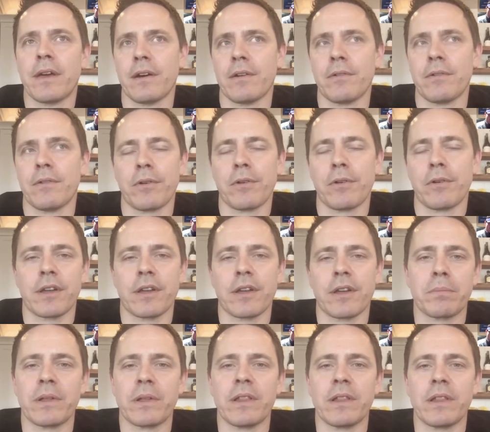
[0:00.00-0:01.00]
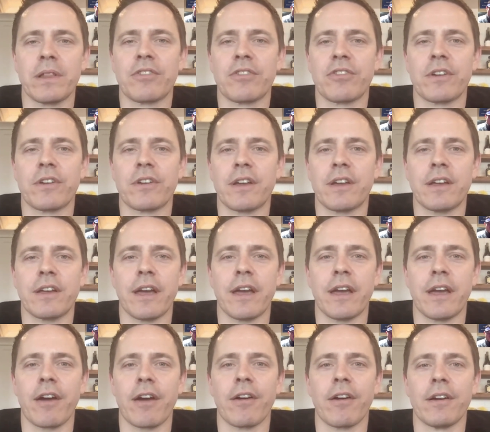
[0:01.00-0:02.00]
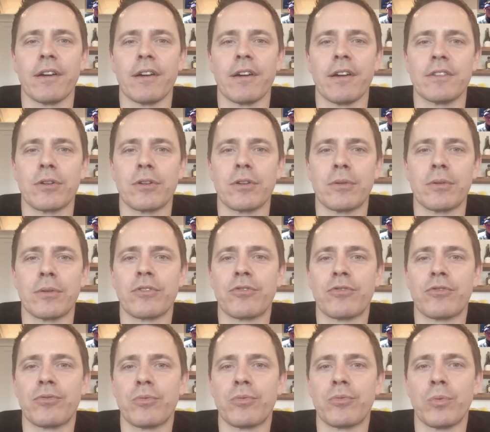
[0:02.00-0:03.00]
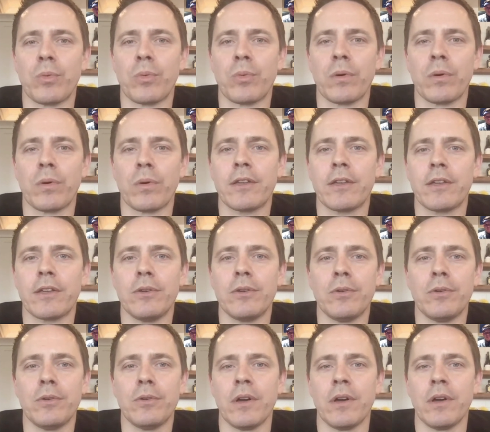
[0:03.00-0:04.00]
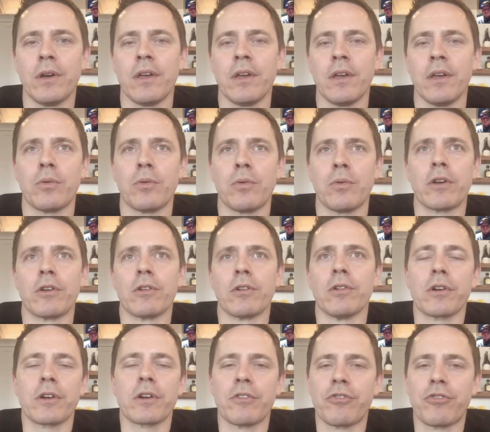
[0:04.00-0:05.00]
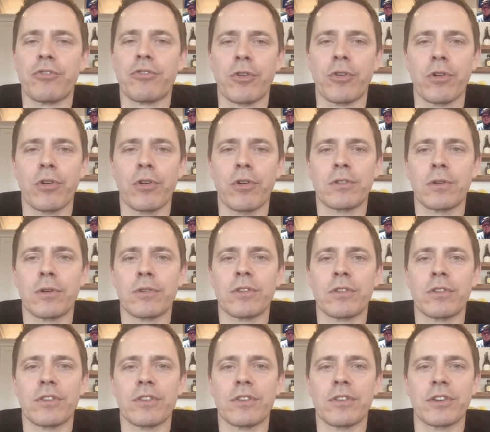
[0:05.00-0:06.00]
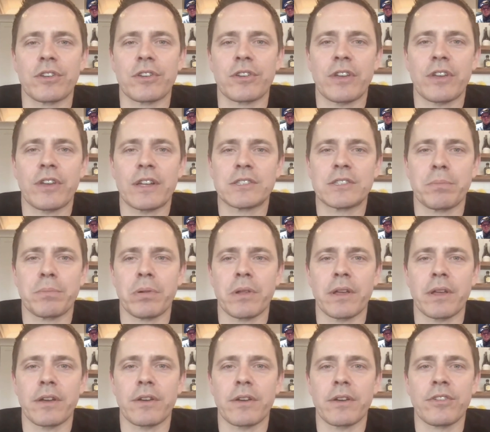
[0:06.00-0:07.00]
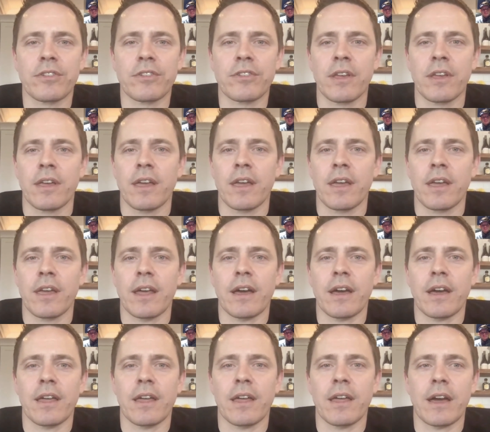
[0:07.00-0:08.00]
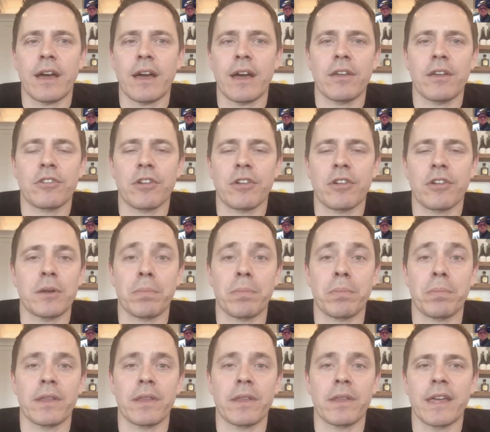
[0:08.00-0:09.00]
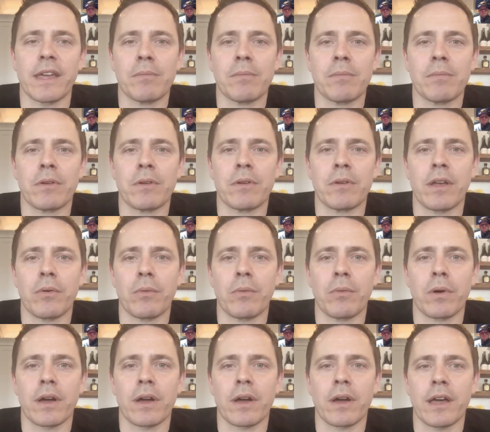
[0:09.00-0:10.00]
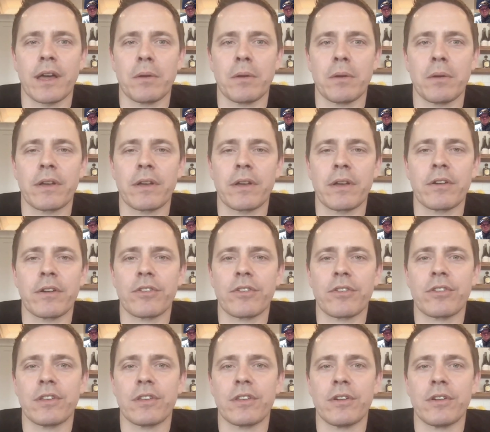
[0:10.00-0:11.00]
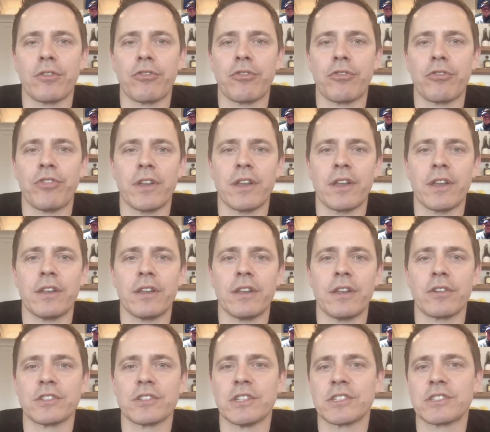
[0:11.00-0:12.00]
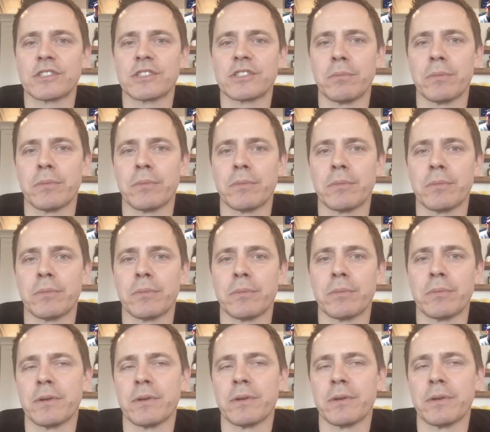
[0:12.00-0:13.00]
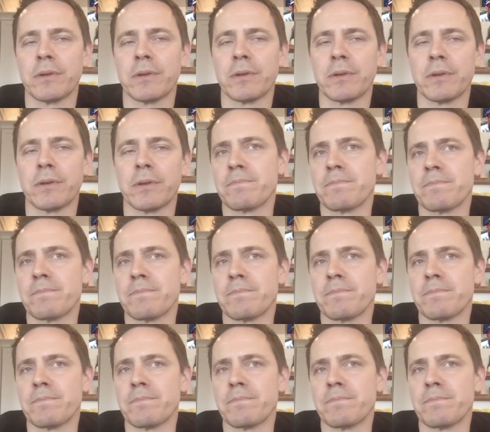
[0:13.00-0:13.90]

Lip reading: we're in a completely different era in terms of how what you're looking for in terms of the skill sets of players, and how you're trying to play the game, and what kind of players fit into your system, and